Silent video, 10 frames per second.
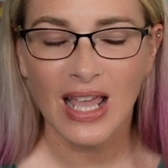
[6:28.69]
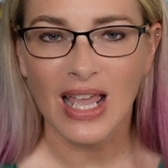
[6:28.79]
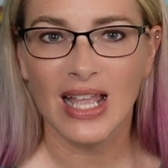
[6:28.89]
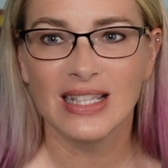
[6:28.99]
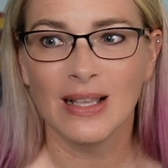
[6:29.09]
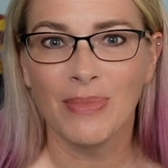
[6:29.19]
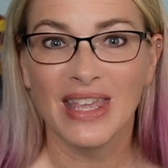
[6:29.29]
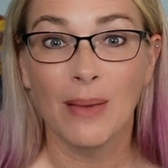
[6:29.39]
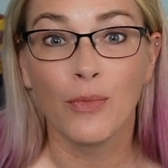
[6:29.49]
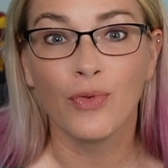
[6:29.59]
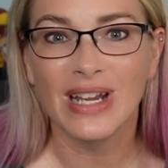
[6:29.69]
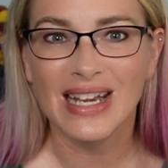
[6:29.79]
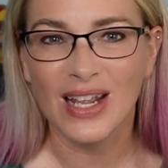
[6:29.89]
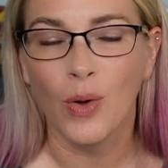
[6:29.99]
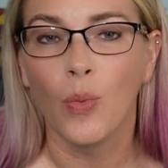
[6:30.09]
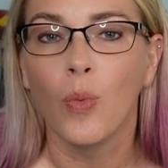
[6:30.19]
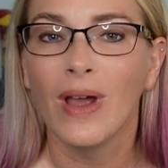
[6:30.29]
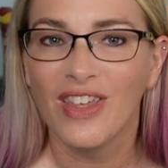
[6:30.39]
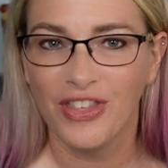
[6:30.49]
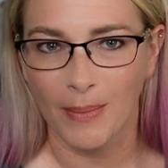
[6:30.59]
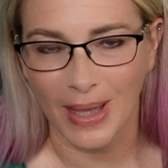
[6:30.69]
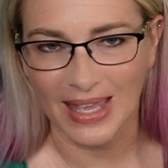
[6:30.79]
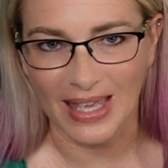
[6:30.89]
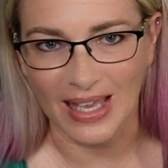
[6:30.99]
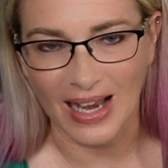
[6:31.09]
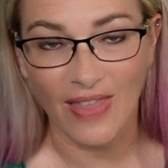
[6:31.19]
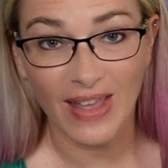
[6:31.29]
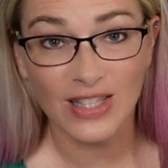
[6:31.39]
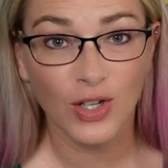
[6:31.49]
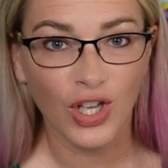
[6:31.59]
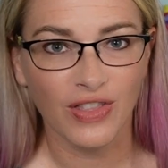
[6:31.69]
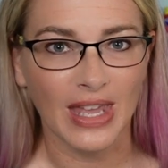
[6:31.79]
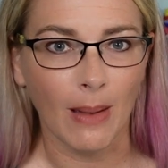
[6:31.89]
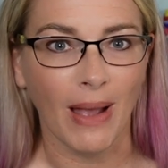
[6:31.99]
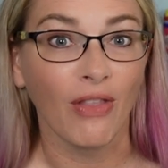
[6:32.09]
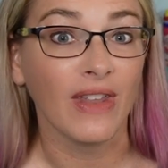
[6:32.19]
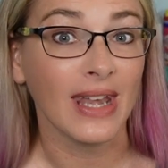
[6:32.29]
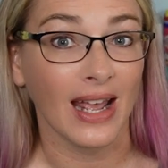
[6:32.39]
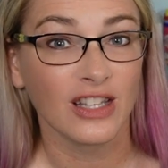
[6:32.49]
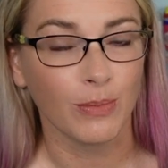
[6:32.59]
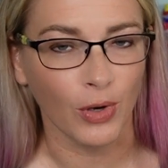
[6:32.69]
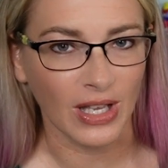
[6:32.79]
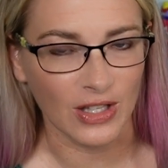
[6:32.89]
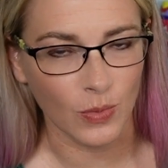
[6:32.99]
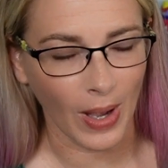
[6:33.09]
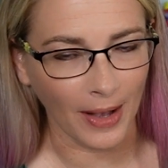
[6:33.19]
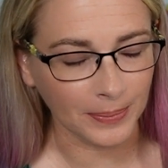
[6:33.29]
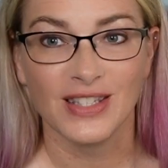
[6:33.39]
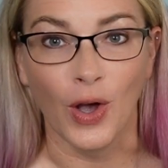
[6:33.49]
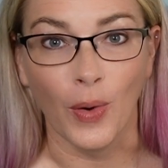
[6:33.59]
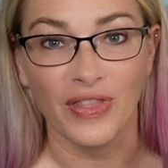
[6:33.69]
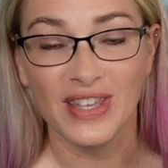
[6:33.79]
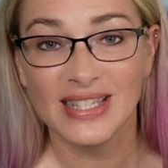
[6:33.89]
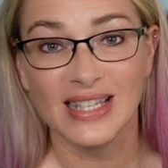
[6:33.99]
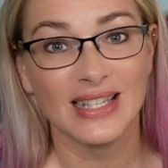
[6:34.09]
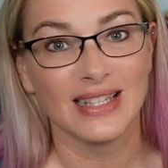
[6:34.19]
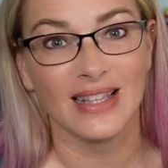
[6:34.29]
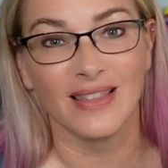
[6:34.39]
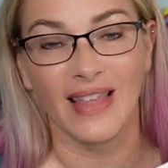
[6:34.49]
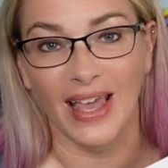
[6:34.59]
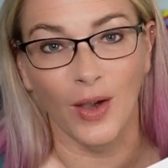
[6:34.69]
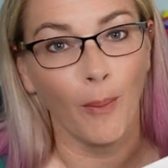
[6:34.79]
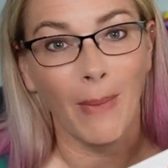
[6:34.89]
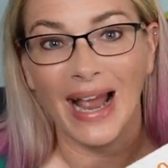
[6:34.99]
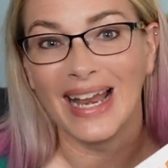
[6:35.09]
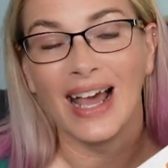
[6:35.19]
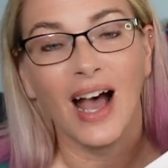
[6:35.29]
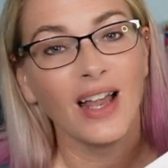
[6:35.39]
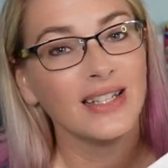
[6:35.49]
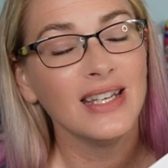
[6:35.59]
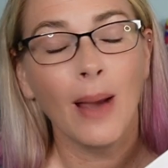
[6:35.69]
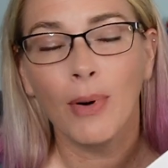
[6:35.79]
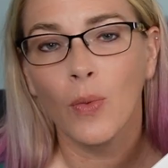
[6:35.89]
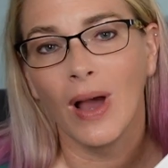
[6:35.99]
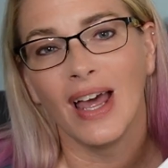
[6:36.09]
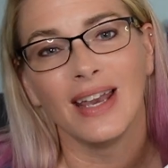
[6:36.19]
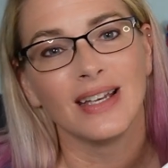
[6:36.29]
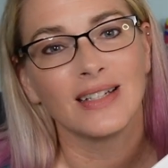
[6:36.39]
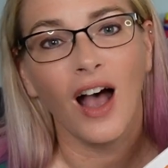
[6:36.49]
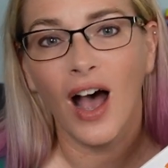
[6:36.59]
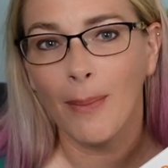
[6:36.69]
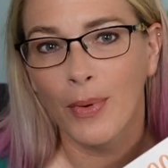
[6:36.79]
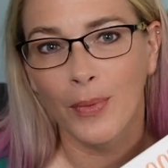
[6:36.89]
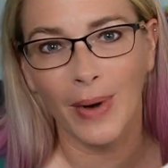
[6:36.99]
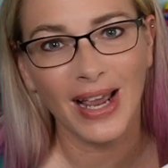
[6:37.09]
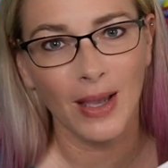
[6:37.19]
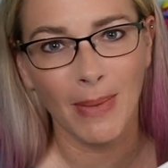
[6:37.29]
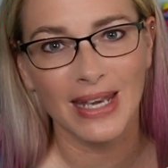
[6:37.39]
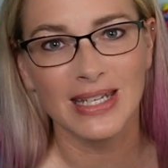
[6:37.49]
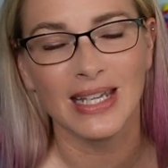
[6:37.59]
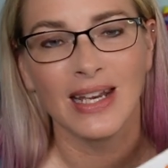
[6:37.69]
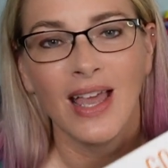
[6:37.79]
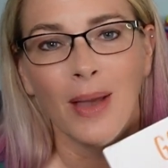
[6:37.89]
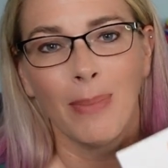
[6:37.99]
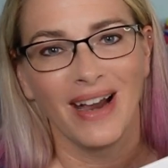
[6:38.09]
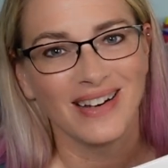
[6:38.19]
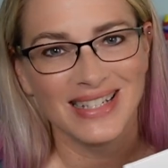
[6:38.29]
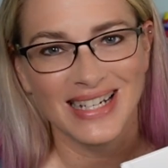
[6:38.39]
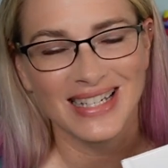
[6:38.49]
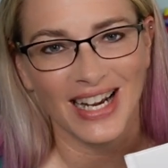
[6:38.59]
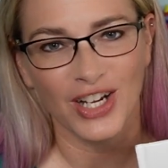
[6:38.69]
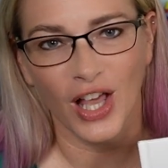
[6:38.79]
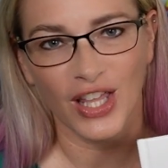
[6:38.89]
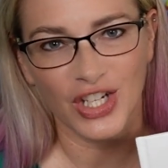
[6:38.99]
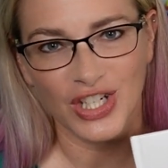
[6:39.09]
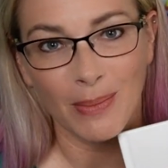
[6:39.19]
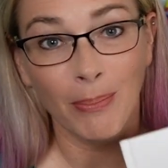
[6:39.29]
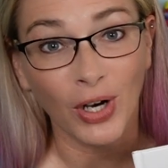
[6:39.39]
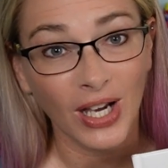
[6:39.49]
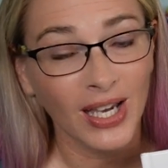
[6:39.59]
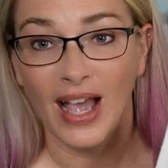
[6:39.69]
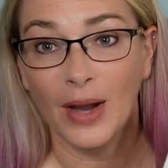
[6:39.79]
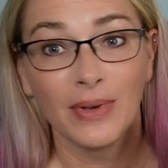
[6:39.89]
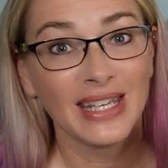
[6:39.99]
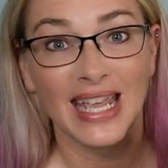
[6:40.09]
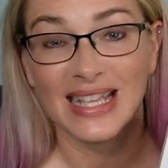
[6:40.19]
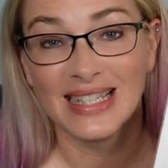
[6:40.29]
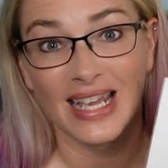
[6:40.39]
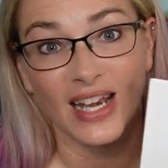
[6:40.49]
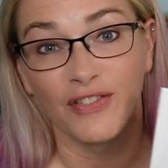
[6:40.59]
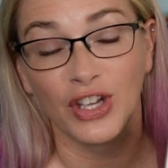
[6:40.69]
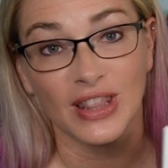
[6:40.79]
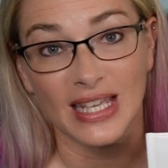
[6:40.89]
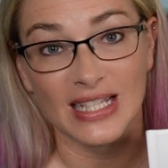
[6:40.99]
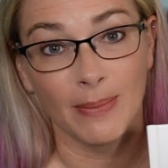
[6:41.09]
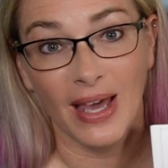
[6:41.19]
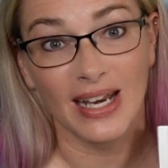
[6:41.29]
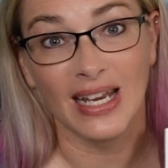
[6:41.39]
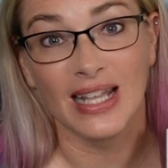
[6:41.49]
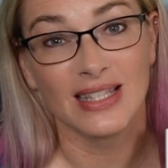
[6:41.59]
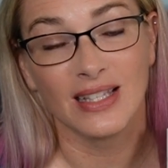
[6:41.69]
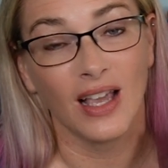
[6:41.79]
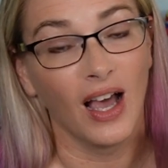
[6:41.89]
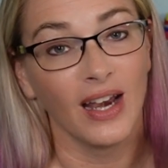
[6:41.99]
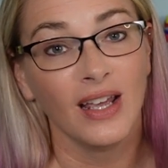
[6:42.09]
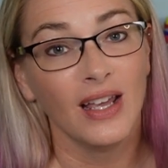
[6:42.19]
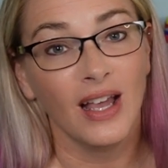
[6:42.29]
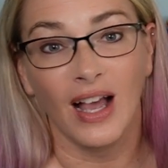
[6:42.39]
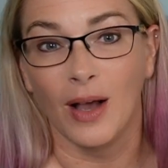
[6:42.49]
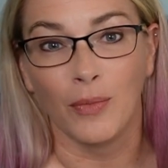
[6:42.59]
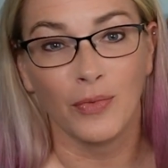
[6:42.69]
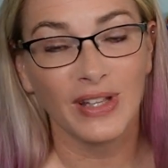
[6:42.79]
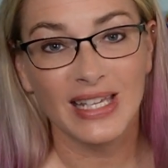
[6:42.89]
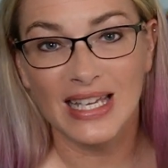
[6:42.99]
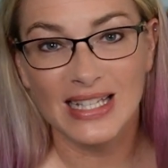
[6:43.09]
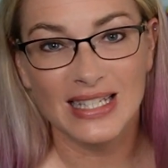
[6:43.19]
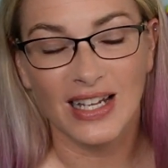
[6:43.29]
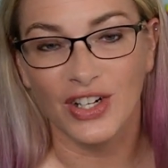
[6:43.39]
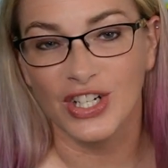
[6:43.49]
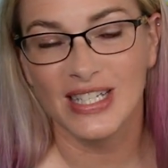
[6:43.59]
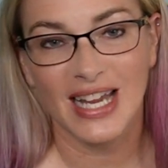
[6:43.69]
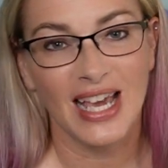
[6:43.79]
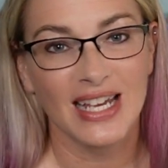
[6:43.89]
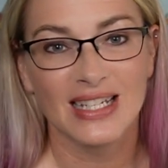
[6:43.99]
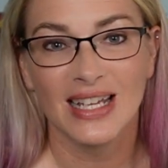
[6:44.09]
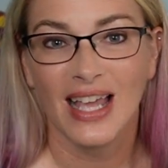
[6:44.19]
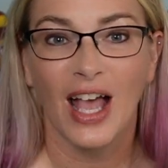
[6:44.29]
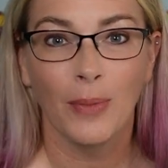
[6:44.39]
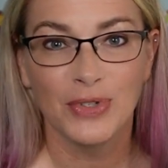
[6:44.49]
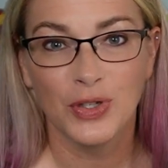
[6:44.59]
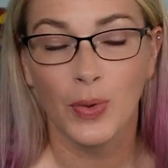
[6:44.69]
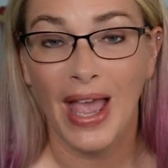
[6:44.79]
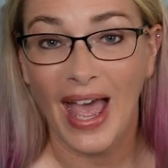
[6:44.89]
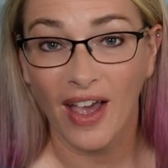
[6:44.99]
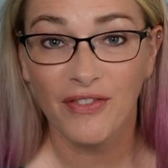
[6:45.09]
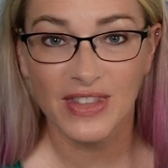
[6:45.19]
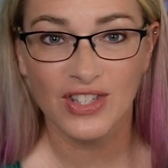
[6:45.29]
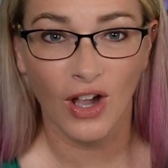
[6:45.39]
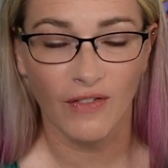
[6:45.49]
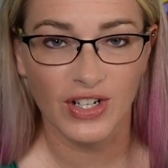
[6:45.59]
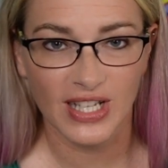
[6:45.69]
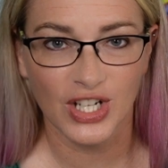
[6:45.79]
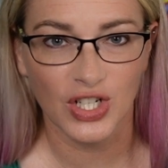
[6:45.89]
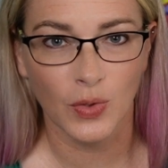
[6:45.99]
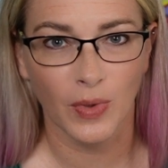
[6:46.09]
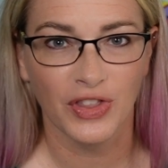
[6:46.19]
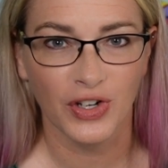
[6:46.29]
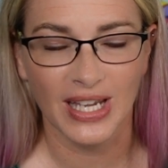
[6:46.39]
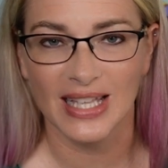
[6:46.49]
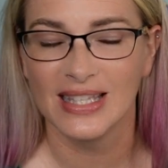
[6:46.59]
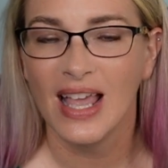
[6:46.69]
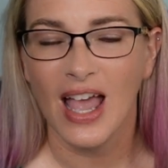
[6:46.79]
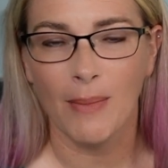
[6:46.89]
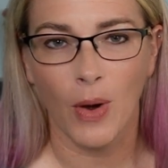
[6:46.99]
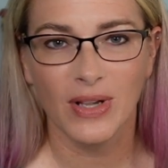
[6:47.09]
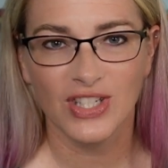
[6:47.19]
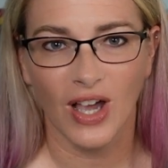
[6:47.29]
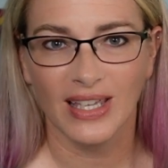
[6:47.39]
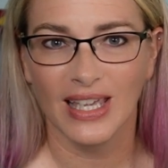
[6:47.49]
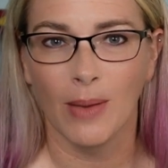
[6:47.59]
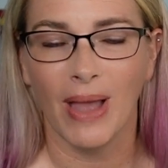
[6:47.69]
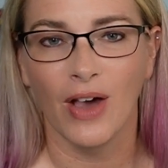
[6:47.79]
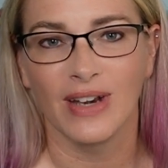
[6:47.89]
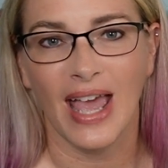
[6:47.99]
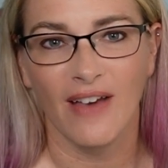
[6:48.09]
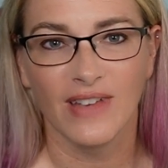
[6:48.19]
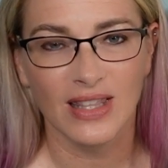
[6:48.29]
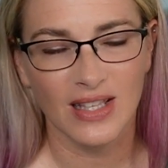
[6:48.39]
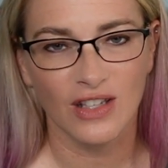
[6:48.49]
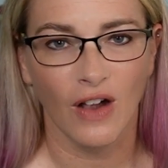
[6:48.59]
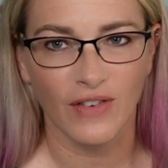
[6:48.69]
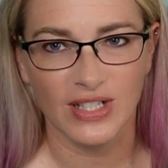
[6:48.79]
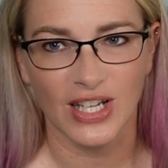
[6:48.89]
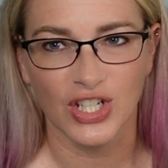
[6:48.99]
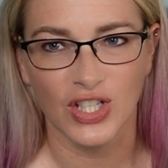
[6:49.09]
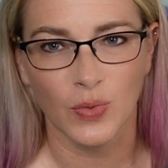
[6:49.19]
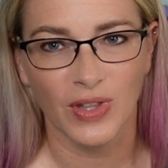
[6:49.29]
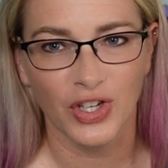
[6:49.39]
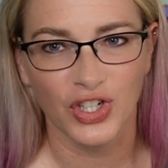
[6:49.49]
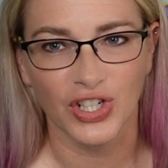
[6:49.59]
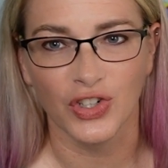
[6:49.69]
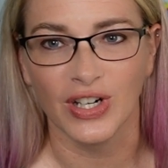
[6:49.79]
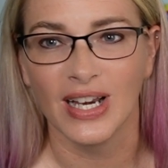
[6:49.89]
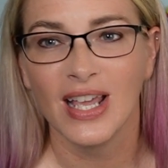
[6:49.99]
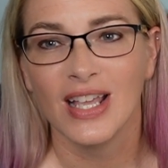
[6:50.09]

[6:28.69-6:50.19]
It's something I'm reading with my kid. And that's a good thing about the next book as well. So this is like my number one top recommended parenting technology book. I really can't say enough good things about it. It's got um, really easy to understand, helps you have this conversation with your kids. I'm always talking about having these conversations with your children.